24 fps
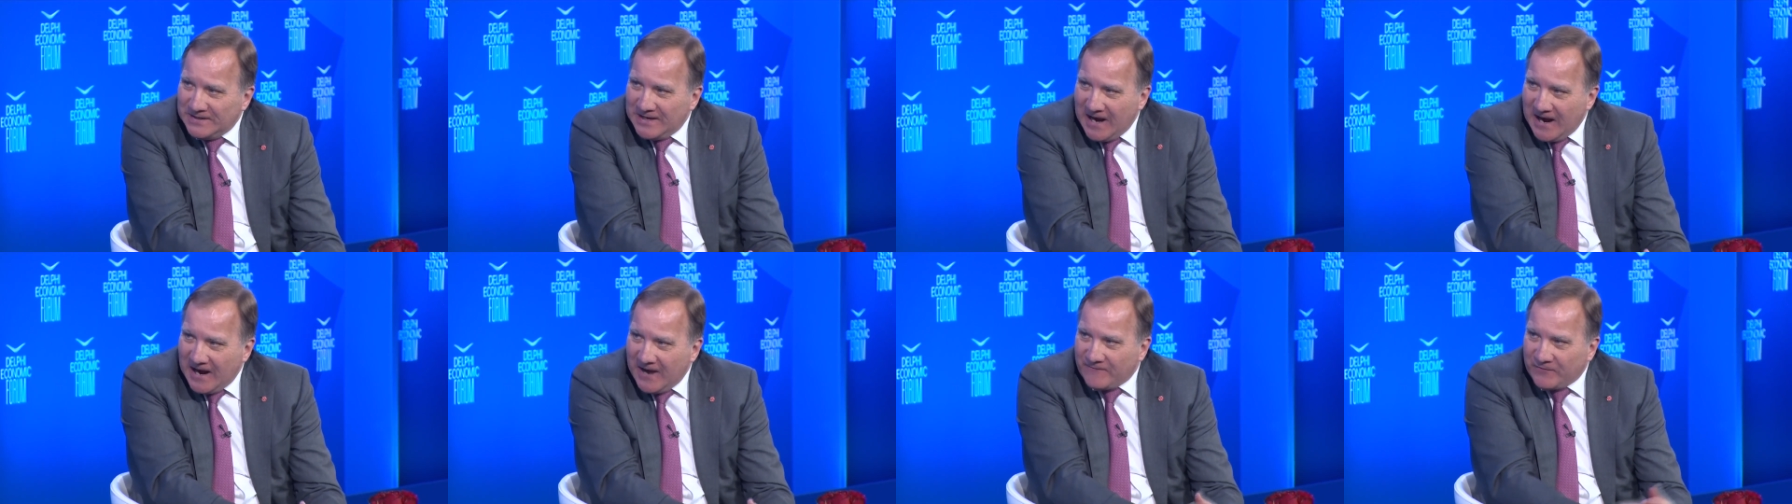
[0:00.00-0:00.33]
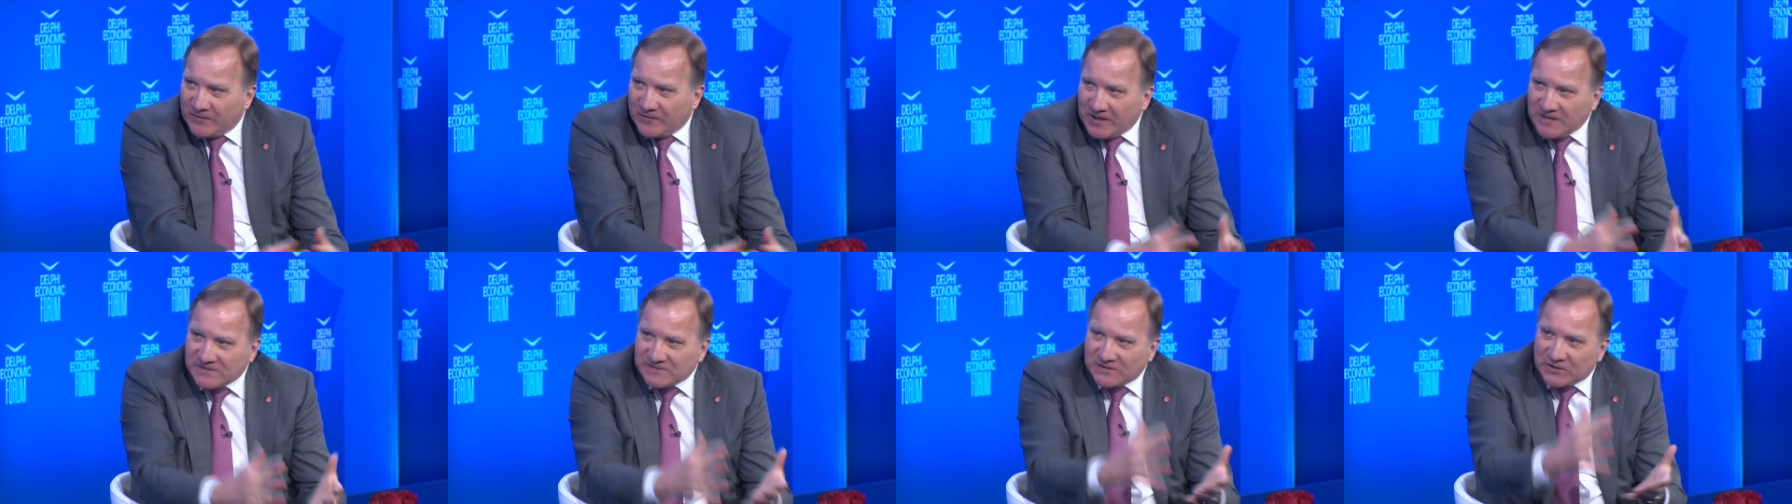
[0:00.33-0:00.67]

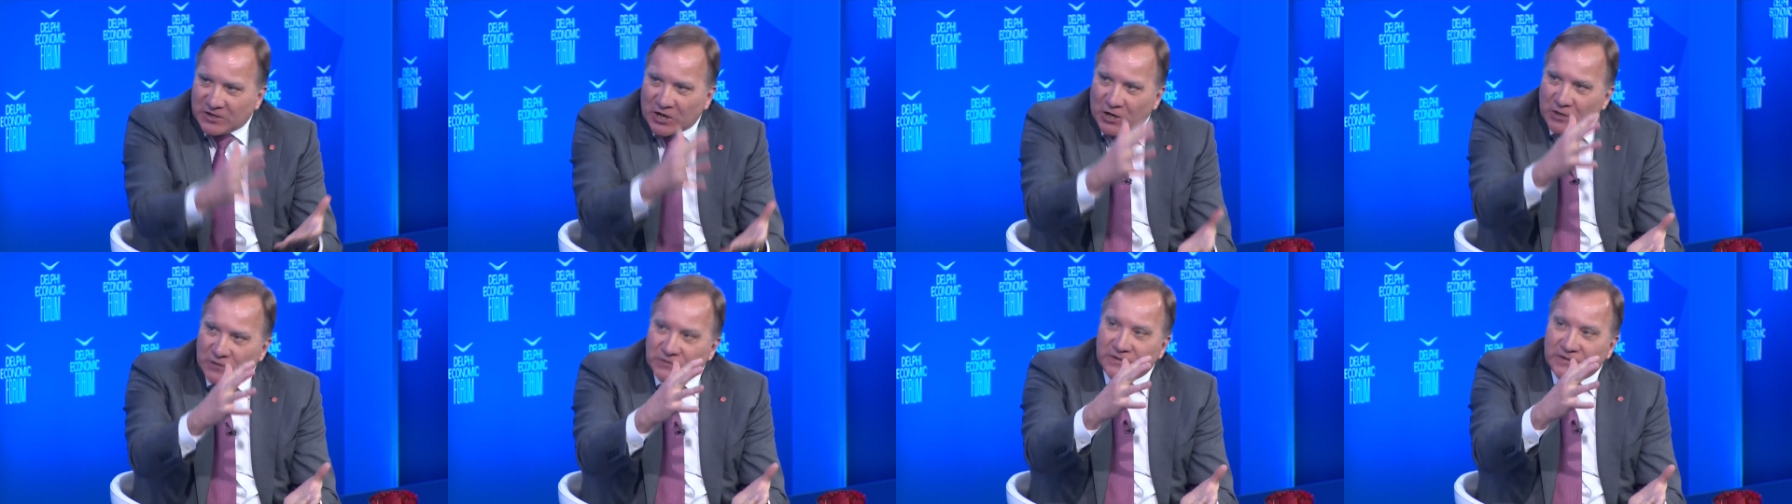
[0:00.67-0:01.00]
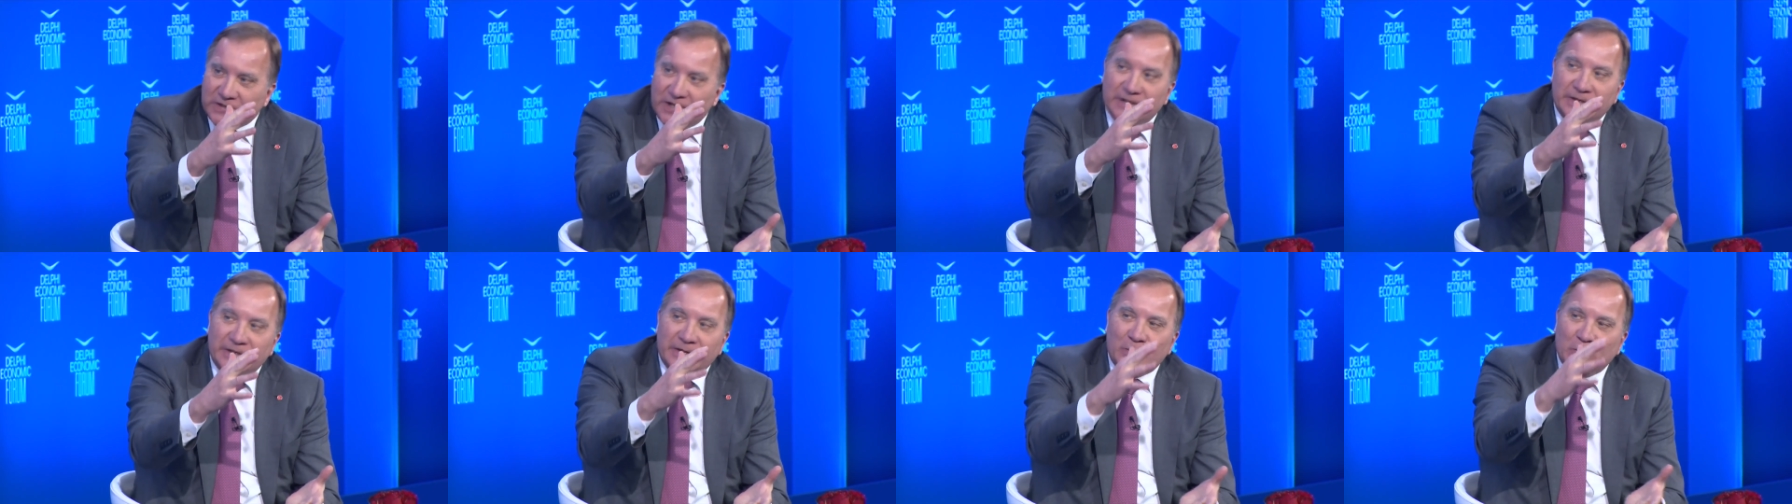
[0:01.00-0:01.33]
Africa is a
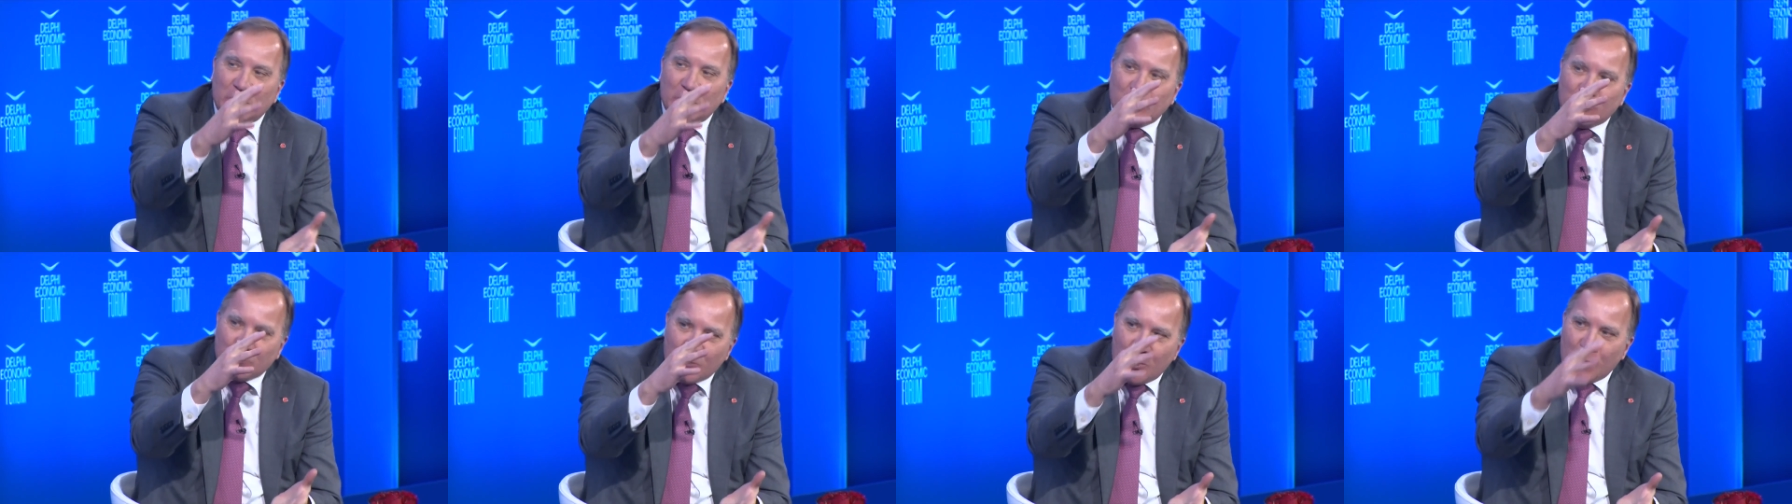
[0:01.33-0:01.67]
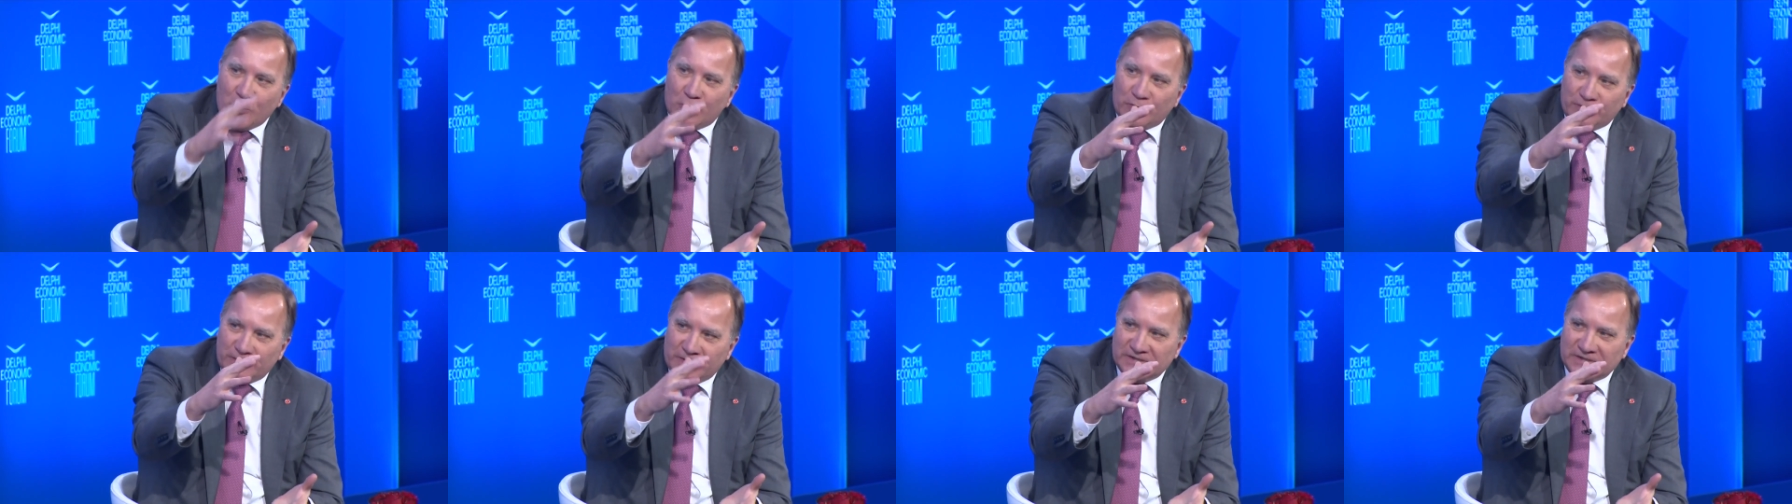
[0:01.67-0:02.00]
continent that will
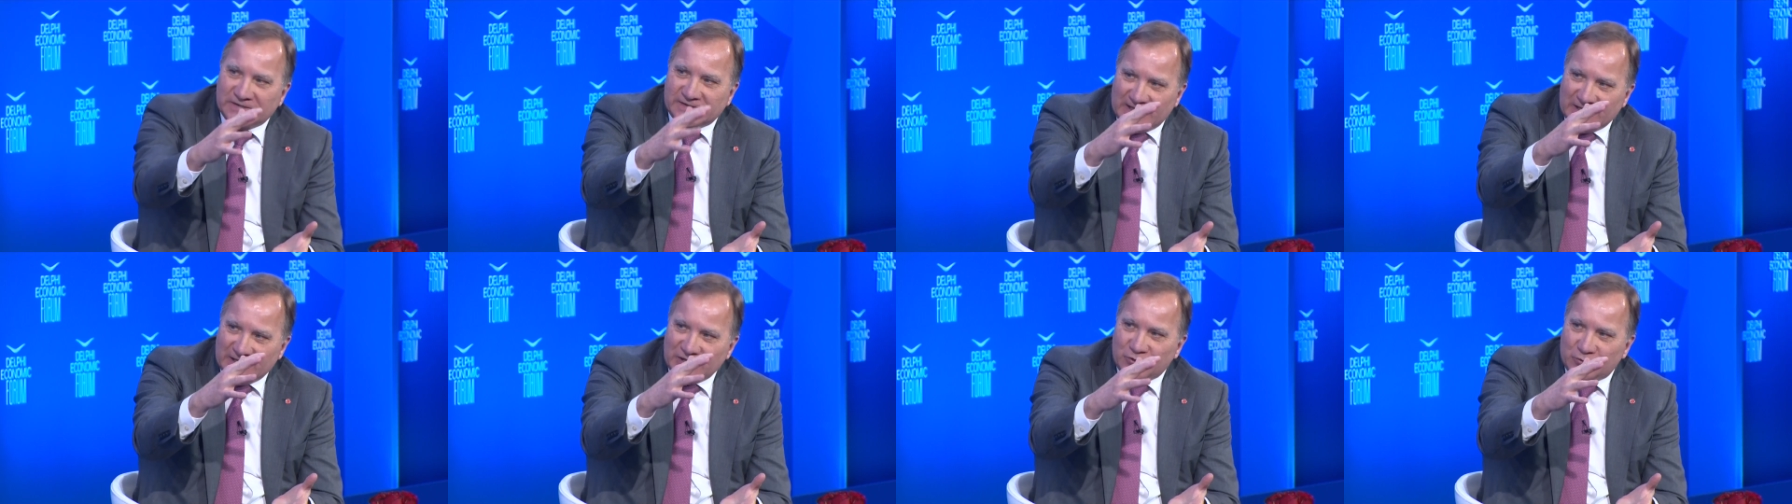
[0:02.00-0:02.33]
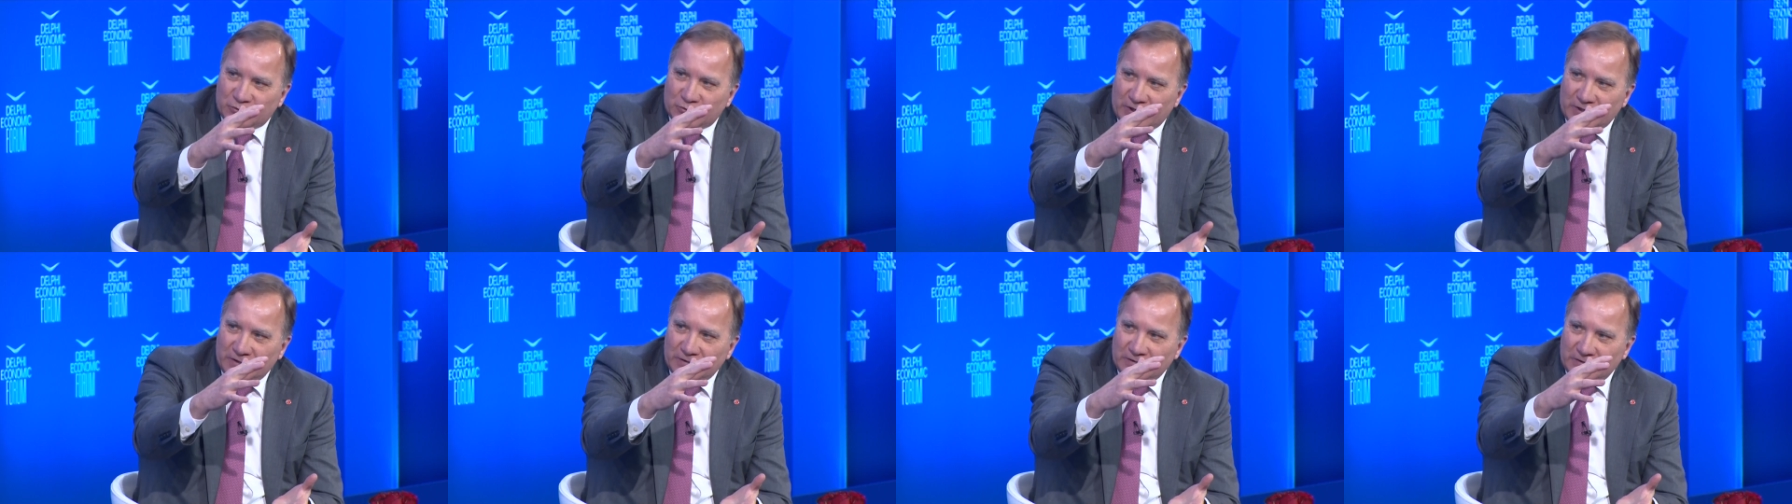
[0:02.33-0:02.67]
grow this
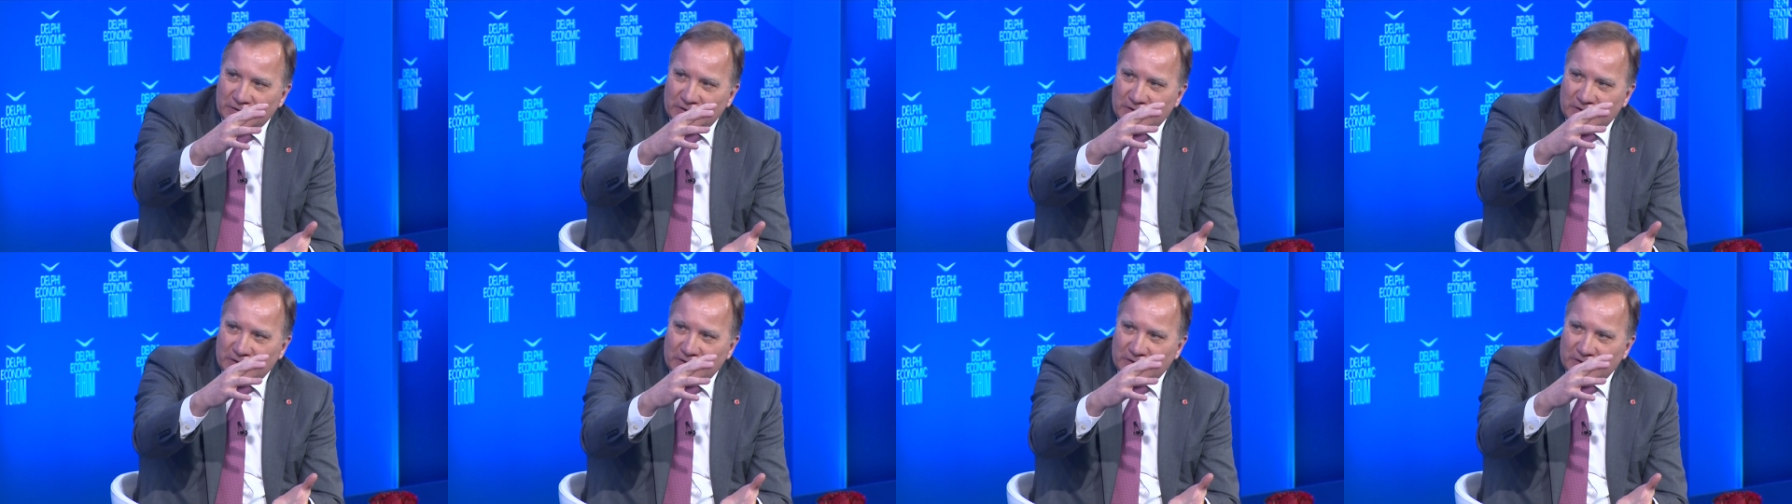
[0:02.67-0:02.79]
century.